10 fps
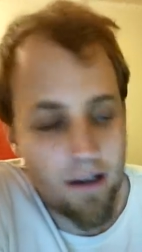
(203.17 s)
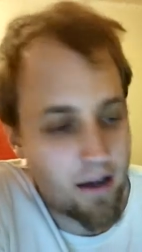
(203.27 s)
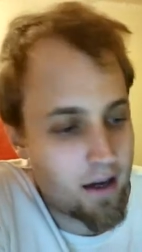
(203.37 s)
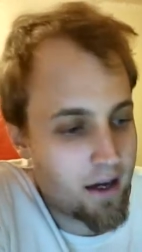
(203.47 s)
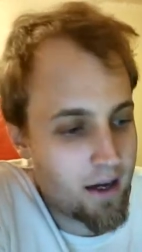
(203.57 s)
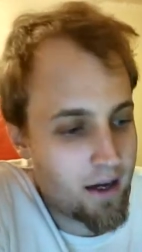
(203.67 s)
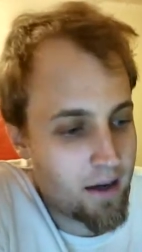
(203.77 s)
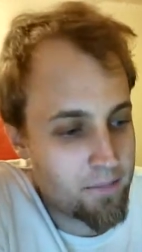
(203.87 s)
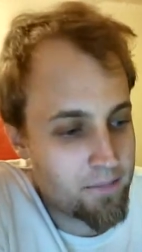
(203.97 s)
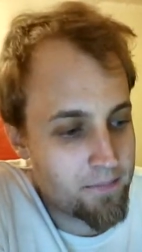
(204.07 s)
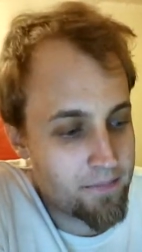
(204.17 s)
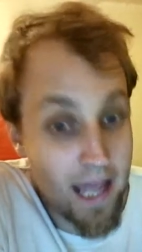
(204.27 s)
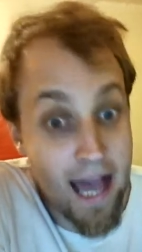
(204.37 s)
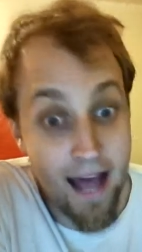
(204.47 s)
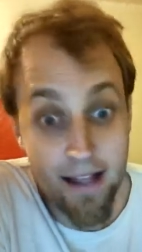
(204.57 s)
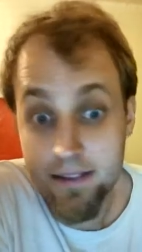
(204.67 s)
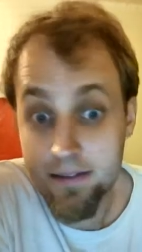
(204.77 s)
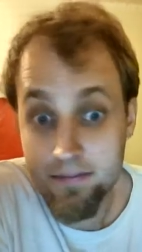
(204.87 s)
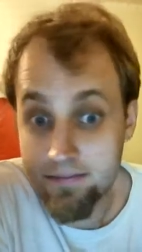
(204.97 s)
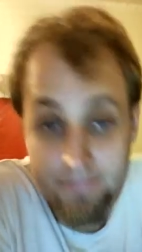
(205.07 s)
Um, and
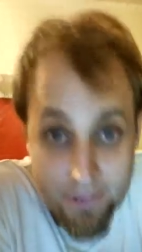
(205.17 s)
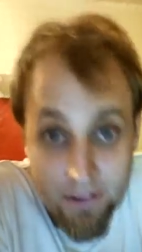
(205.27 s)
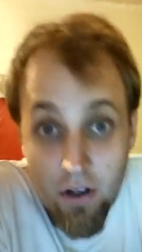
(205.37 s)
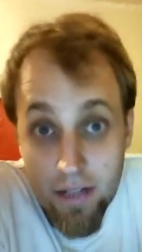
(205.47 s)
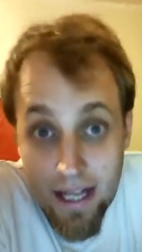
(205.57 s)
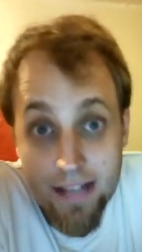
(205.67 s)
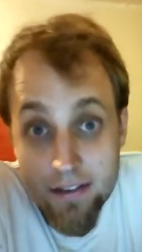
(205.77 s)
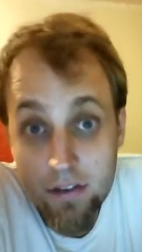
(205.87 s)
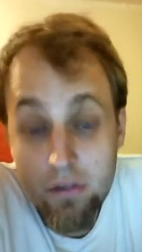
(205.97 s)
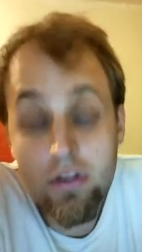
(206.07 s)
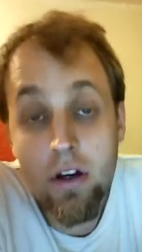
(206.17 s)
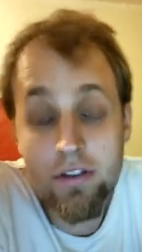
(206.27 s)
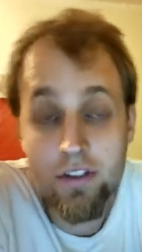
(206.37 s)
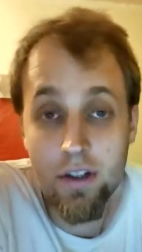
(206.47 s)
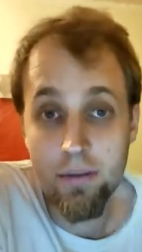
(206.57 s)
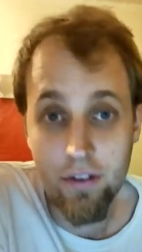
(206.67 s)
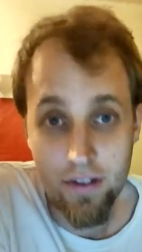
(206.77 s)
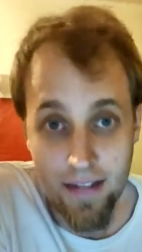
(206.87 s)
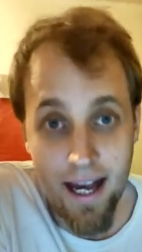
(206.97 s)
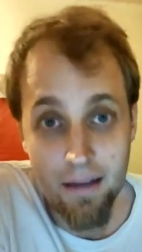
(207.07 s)
so yes, kudos to him for
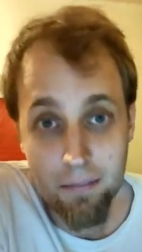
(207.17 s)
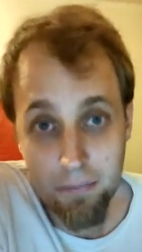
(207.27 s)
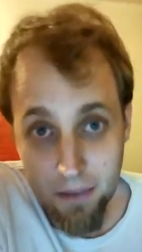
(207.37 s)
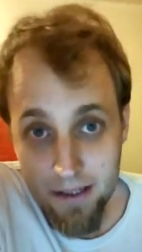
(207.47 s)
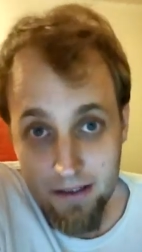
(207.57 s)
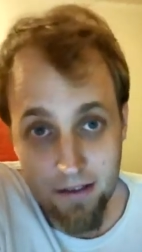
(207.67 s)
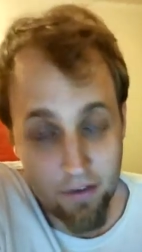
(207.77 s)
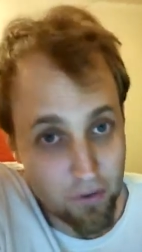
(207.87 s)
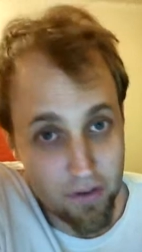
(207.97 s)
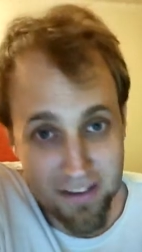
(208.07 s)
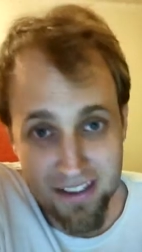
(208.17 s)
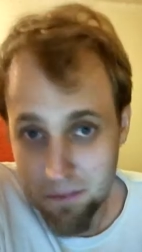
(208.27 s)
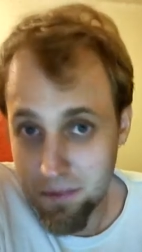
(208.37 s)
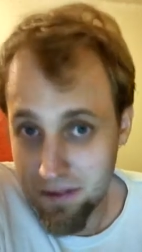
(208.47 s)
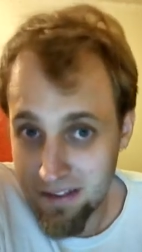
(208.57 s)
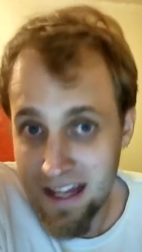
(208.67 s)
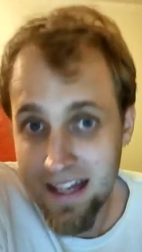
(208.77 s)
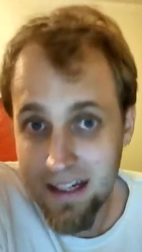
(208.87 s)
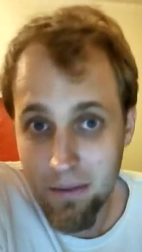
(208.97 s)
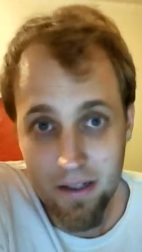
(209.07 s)
that, but of course it's
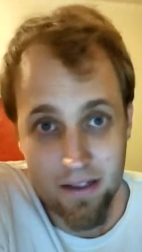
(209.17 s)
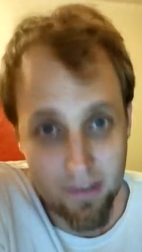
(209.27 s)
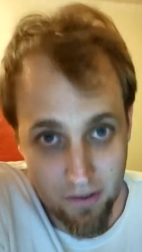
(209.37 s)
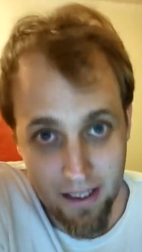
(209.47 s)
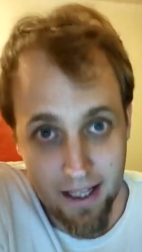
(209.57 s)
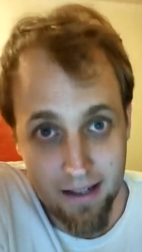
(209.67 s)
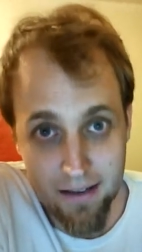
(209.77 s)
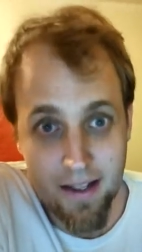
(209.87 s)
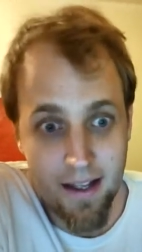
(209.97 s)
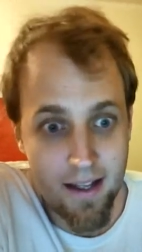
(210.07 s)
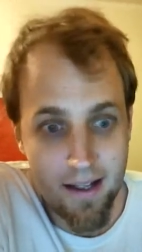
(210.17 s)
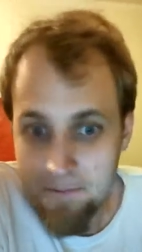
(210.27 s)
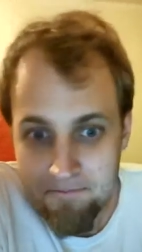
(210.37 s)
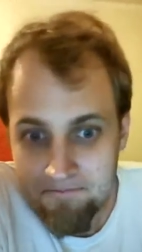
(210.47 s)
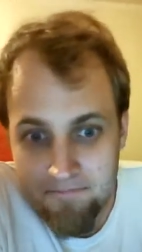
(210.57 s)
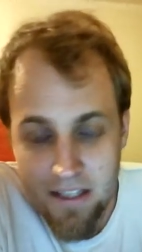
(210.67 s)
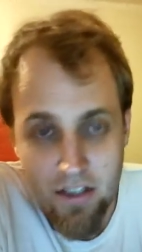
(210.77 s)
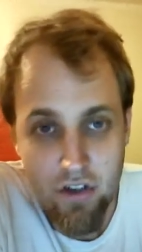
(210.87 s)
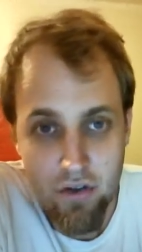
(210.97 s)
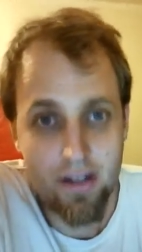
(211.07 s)
pathetic when you look at the
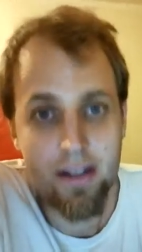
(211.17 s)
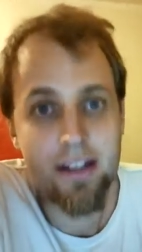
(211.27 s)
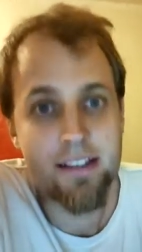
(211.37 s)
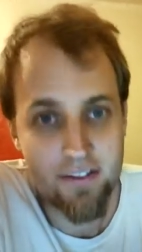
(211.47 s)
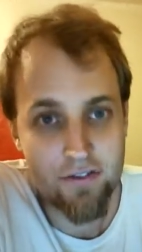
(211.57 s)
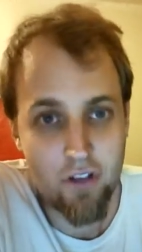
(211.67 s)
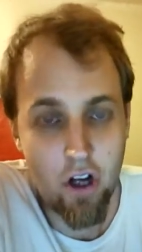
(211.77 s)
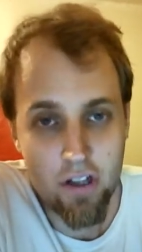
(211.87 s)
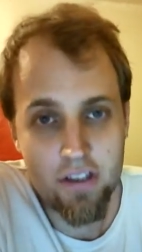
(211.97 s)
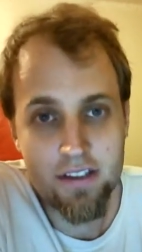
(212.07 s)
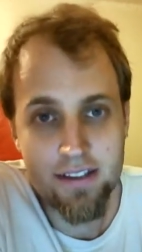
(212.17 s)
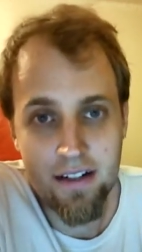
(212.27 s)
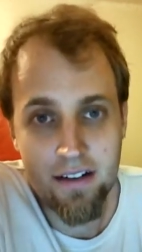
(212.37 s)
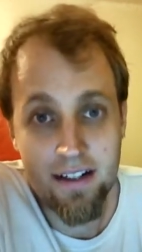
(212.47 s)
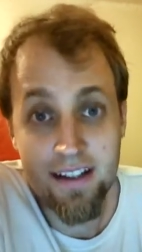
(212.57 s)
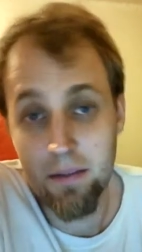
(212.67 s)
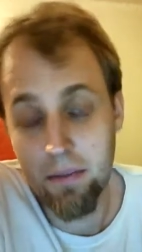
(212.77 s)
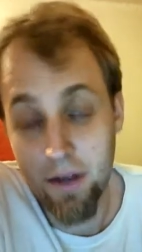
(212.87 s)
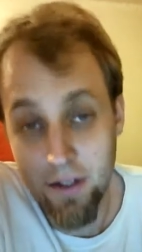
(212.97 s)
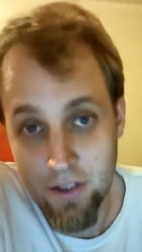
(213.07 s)
trillions of dollars that are in the
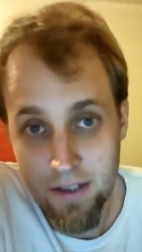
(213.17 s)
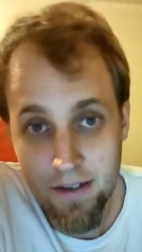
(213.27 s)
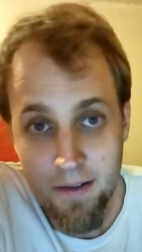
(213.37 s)
budget